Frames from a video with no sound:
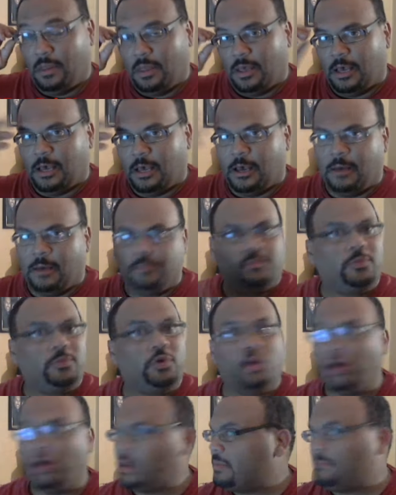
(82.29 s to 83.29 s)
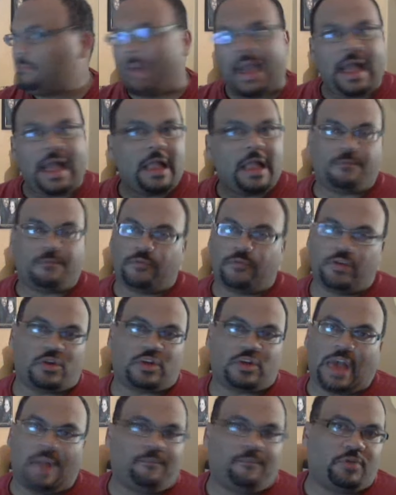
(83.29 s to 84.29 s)
Good and bad for this
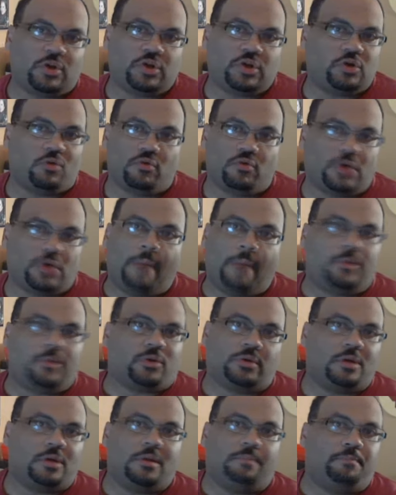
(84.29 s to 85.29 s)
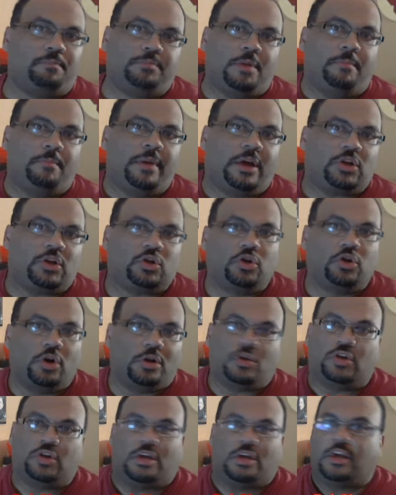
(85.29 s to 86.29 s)
game for the Sooners. Obviously, the biggest
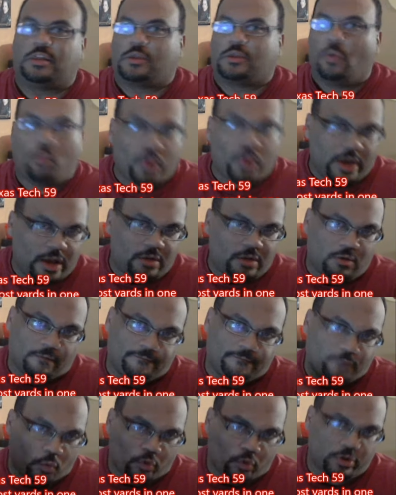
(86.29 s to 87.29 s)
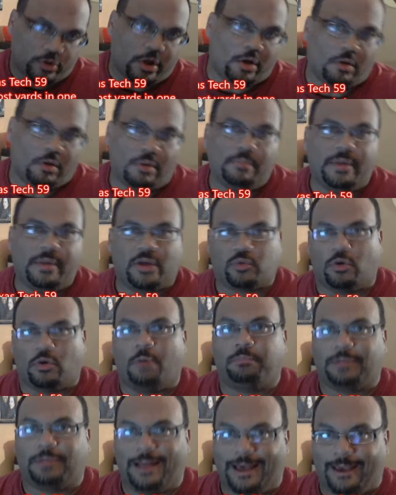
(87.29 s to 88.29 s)
good is you get the win. You're 4-0 in Big
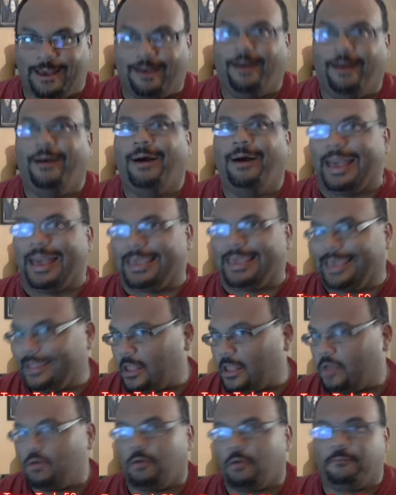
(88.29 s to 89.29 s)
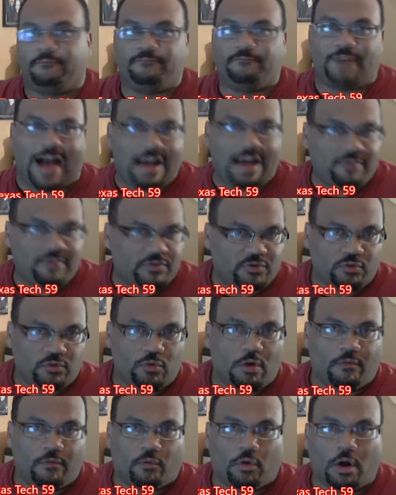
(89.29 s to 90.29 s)
12 play. I get it. You're 5-2
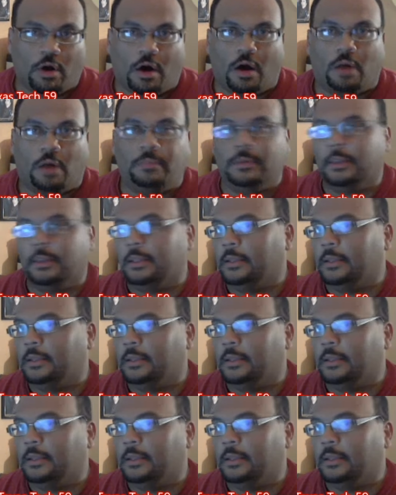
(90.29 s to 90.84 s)
overall.